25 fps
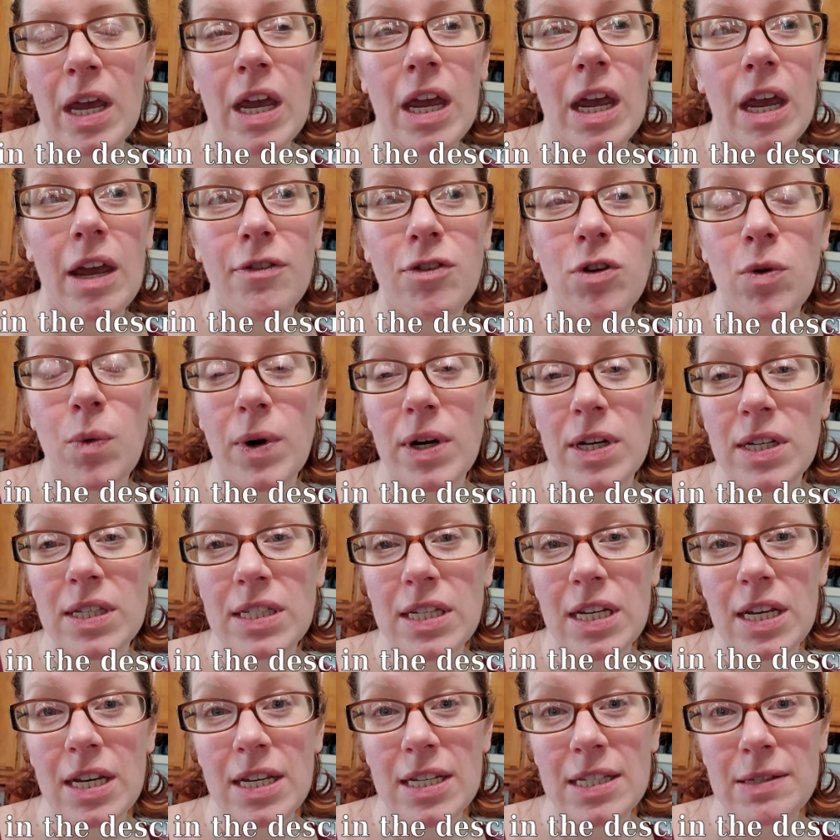If you want to
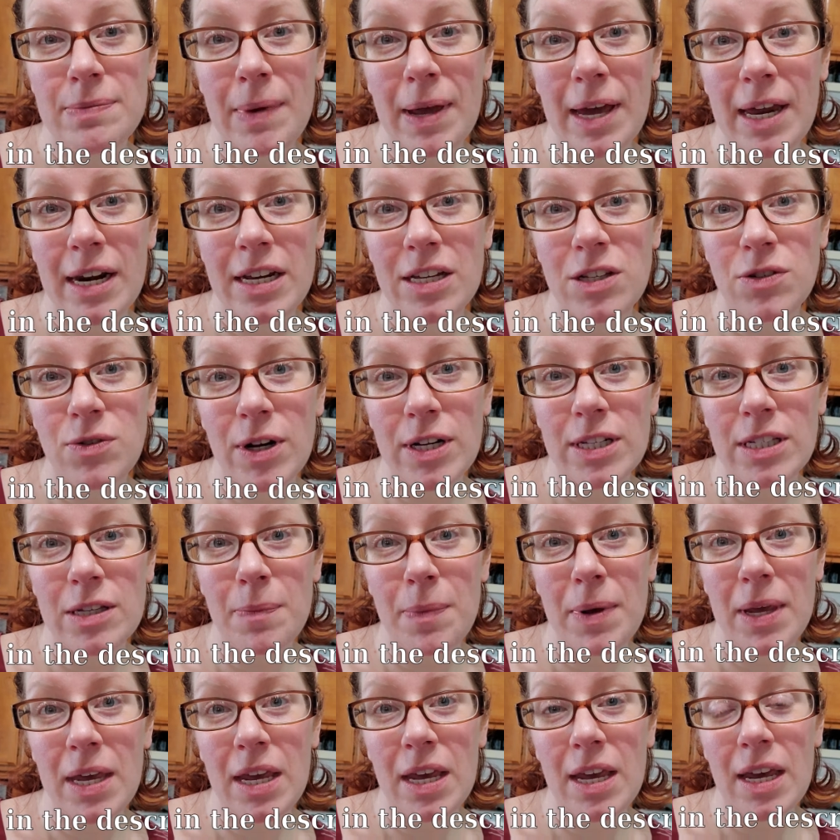see his mayonnaise
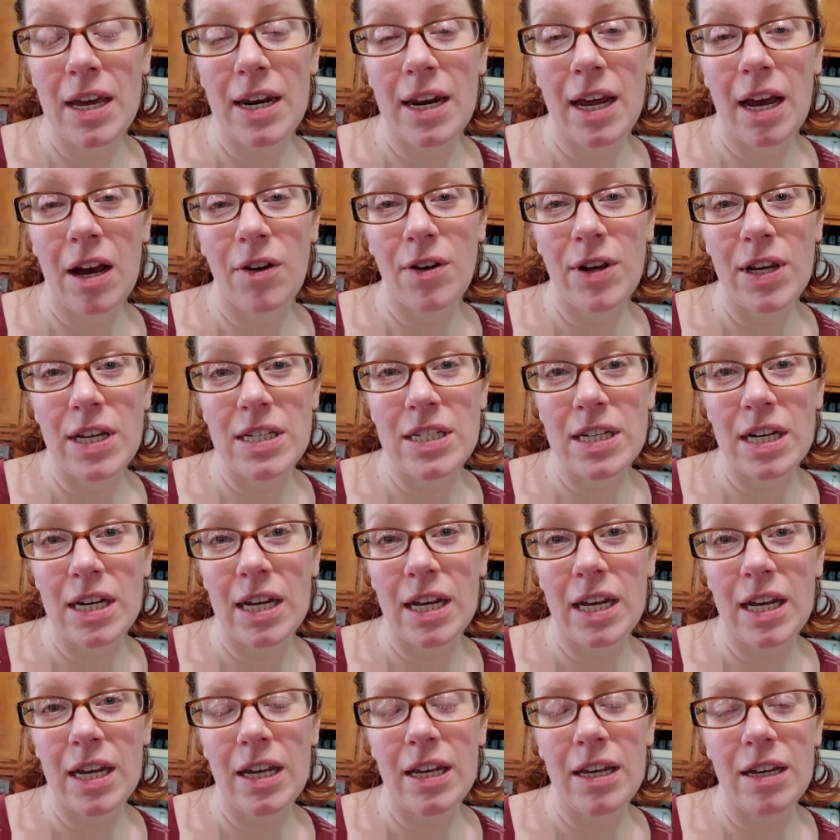recipe and how he did
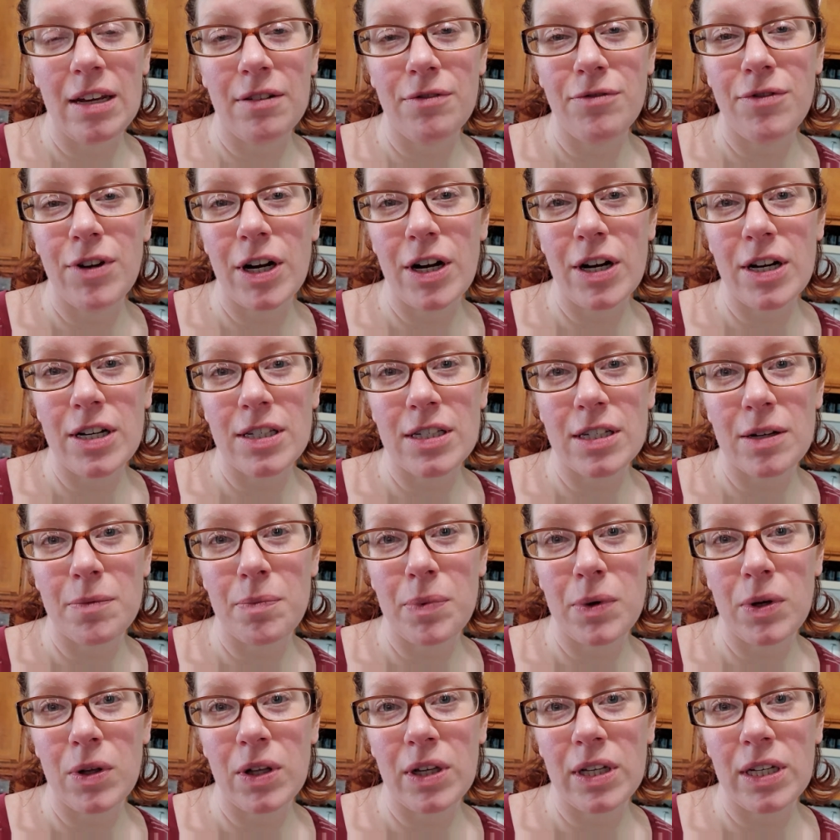it, very
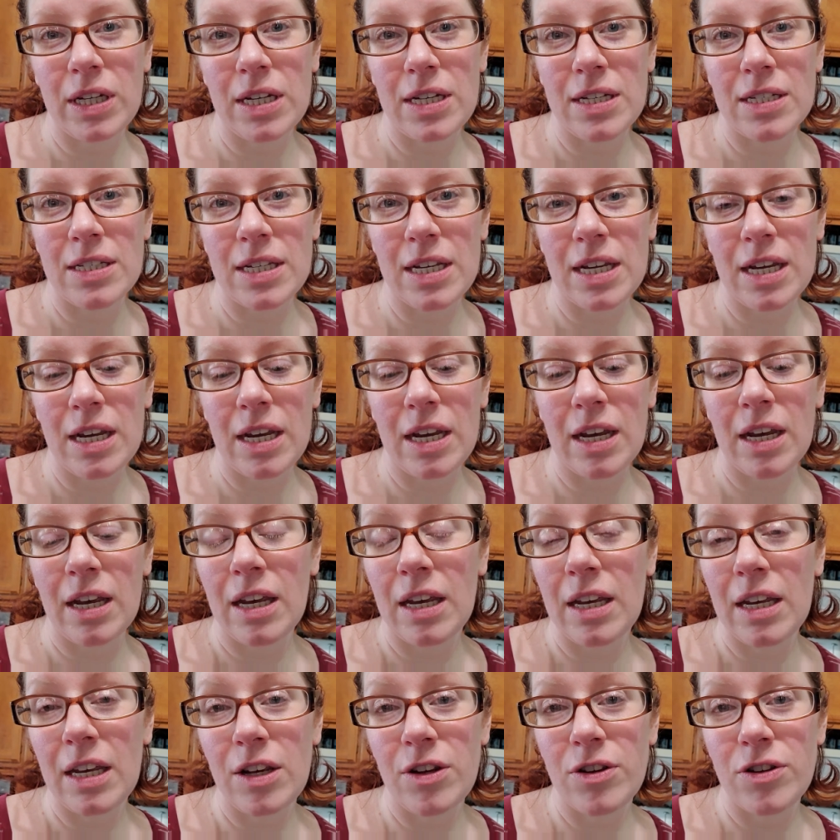simple and easy.
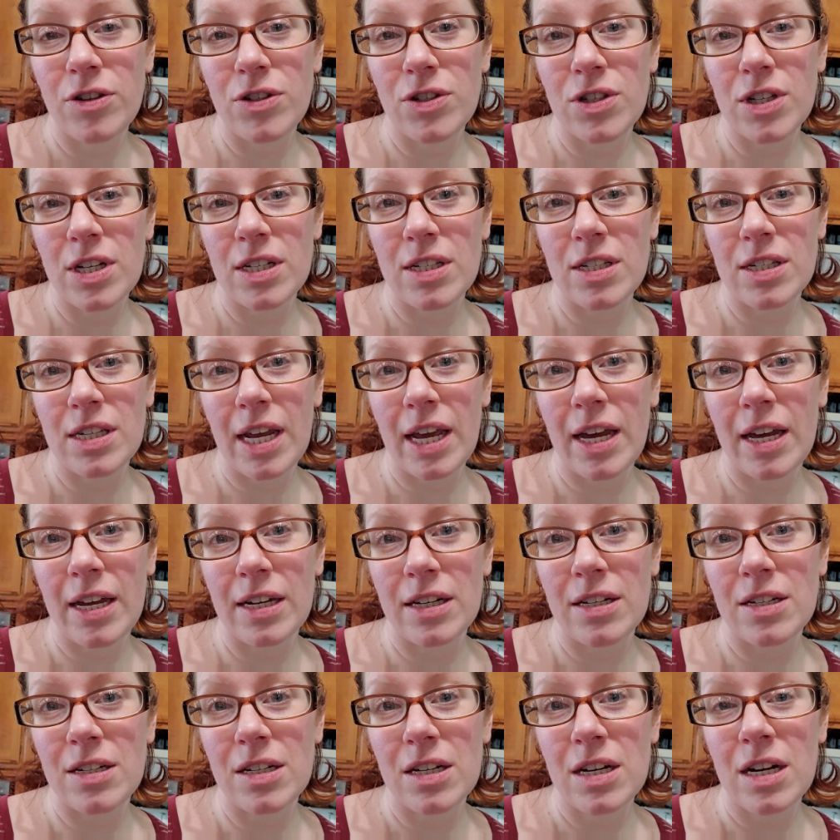He used a
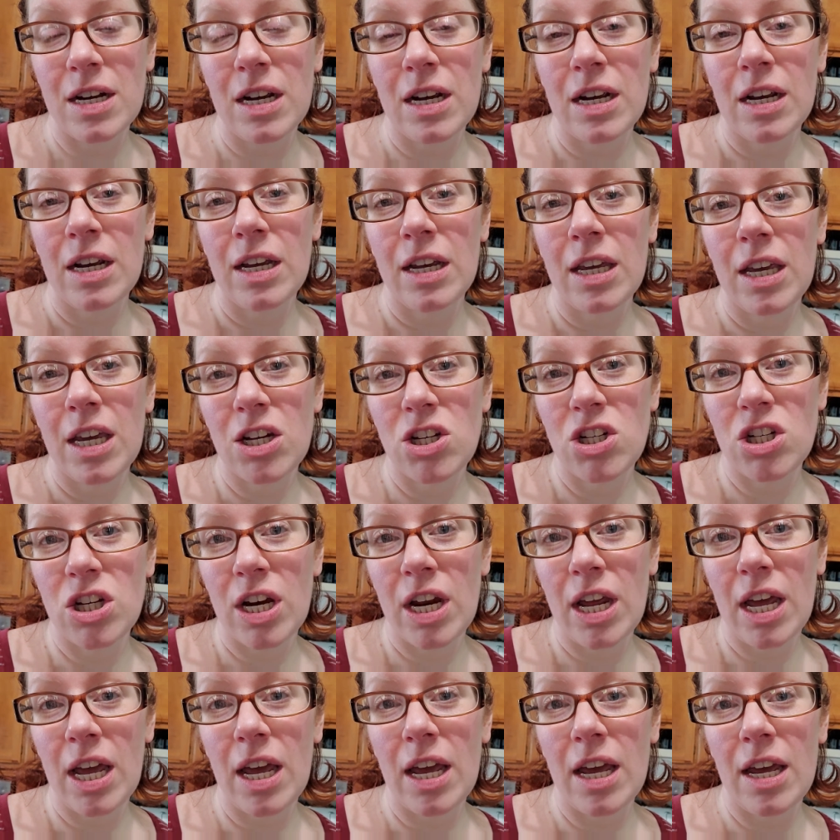stand
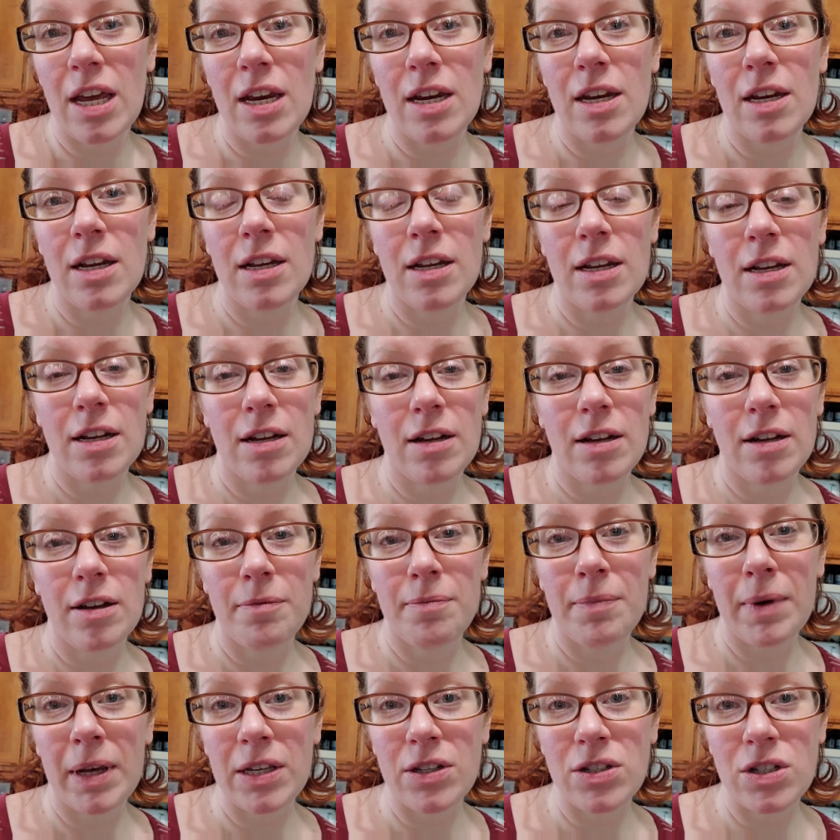KitchenAid
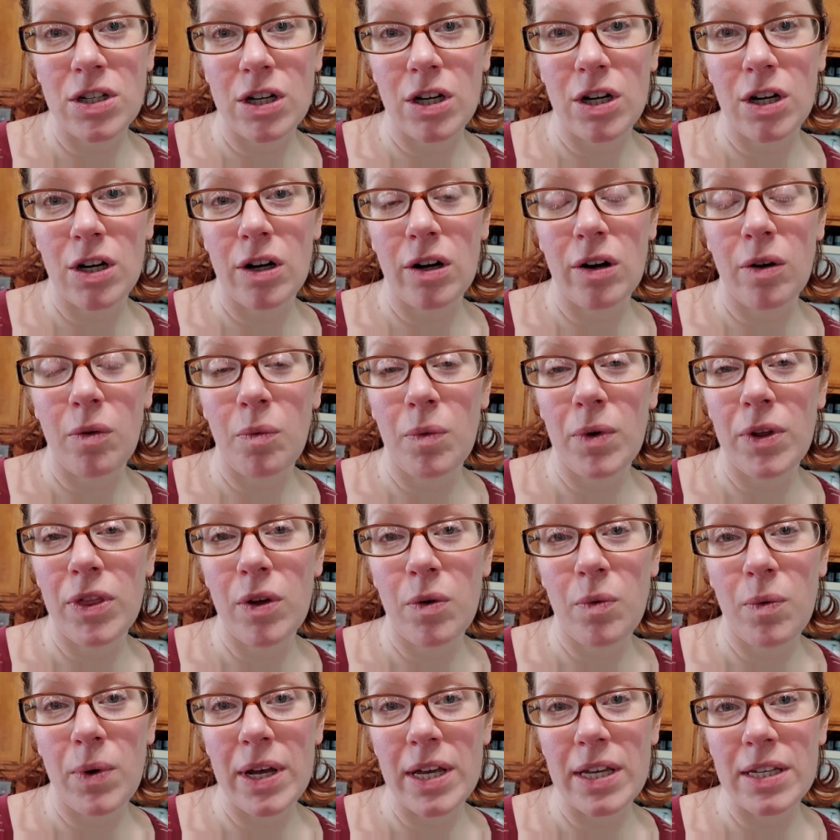mixer with a
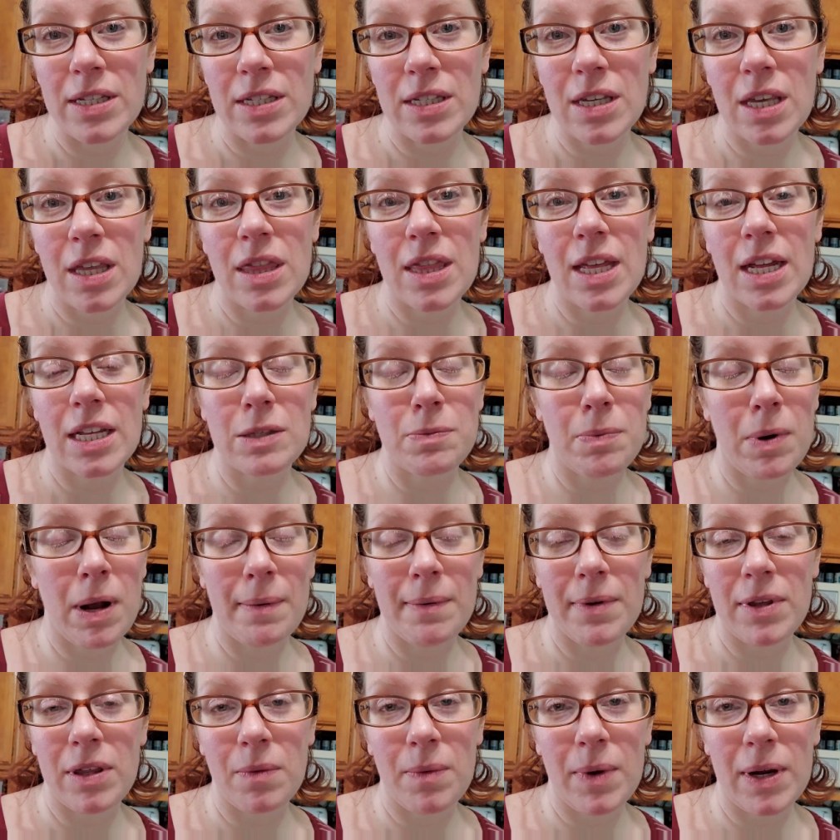whisk. That's
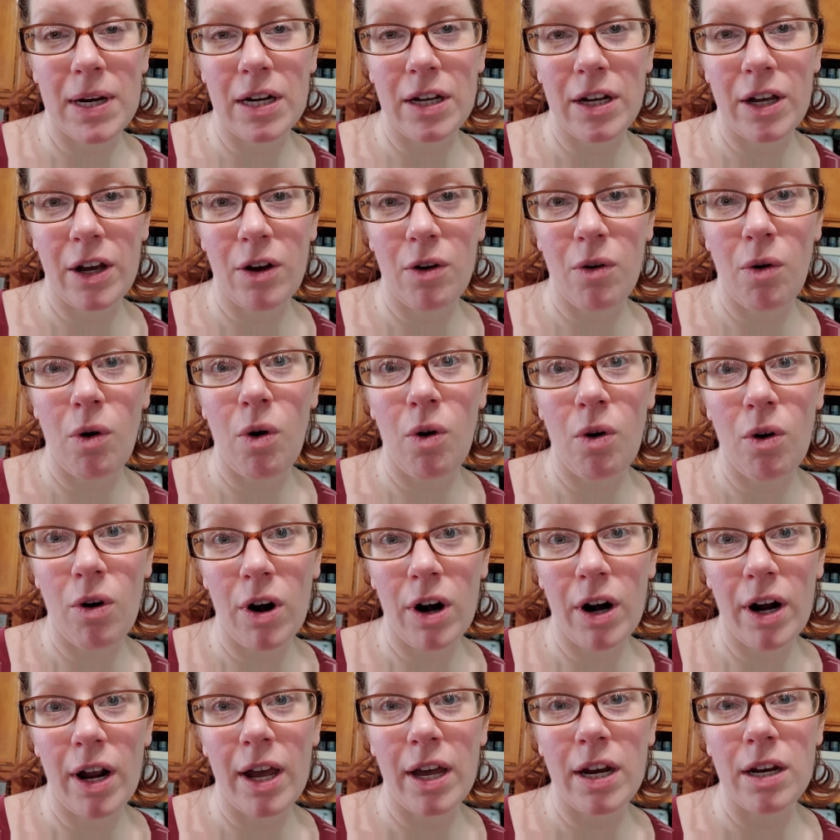probably the way to go.
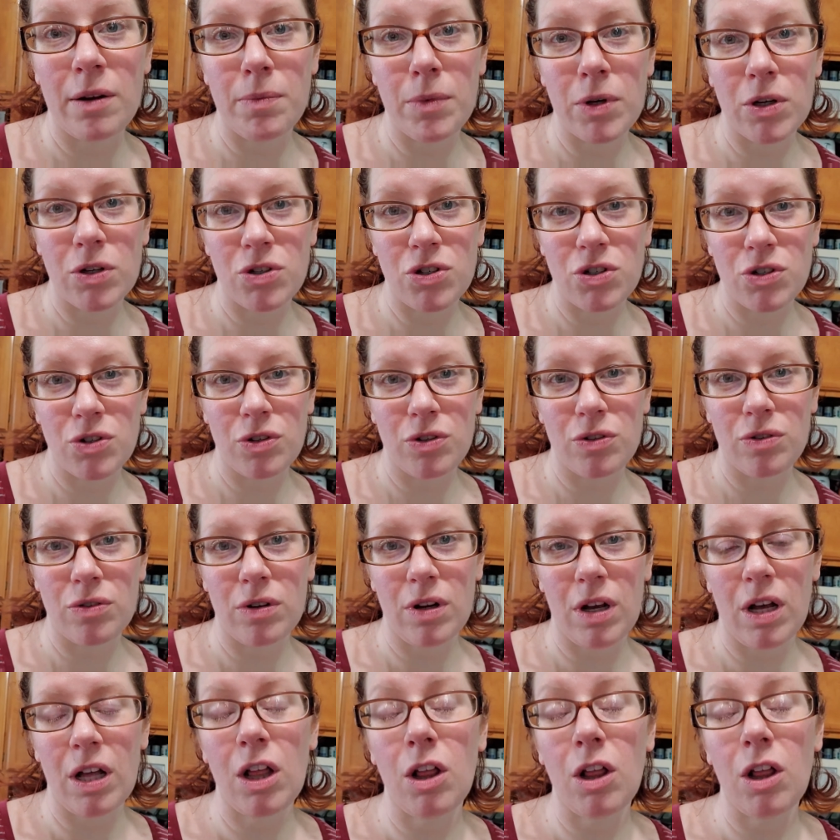Or an emulsion